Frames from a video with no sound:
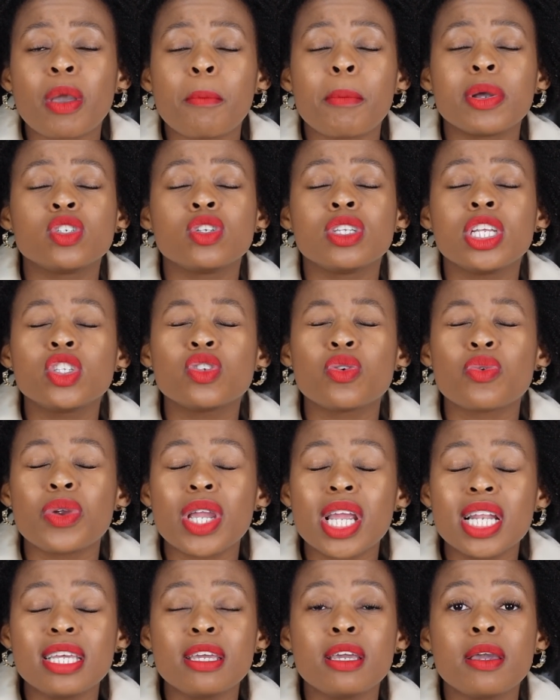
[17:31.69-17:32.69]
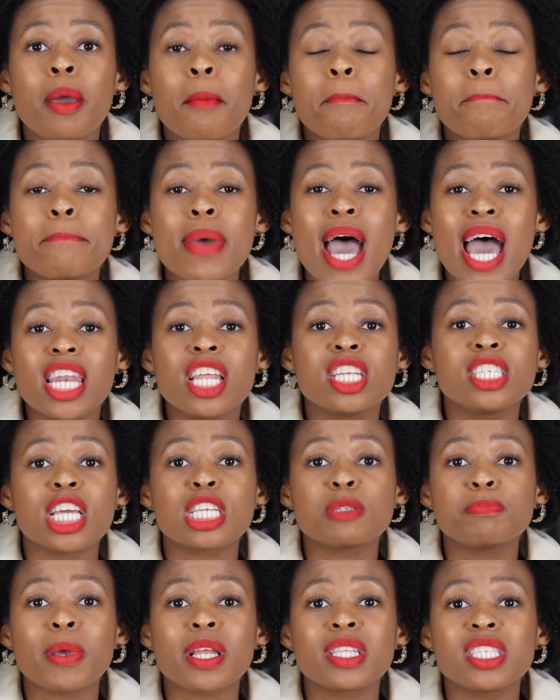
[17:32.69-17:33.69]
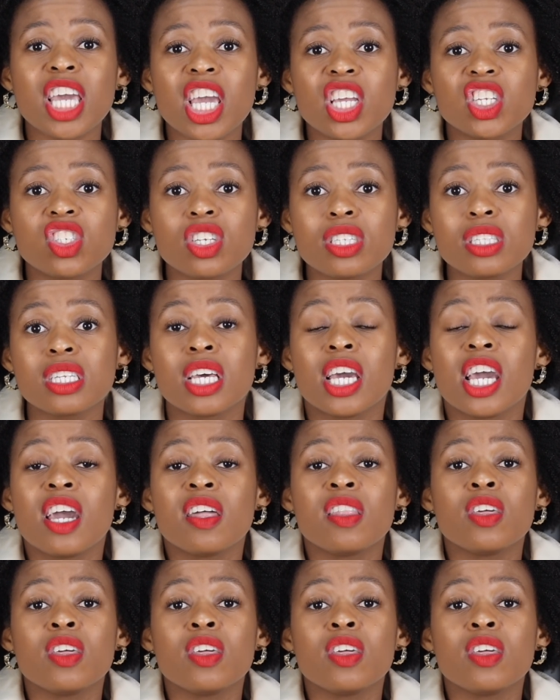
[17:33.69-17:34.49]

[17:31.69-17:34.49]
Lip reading: but you need to really manage expectations.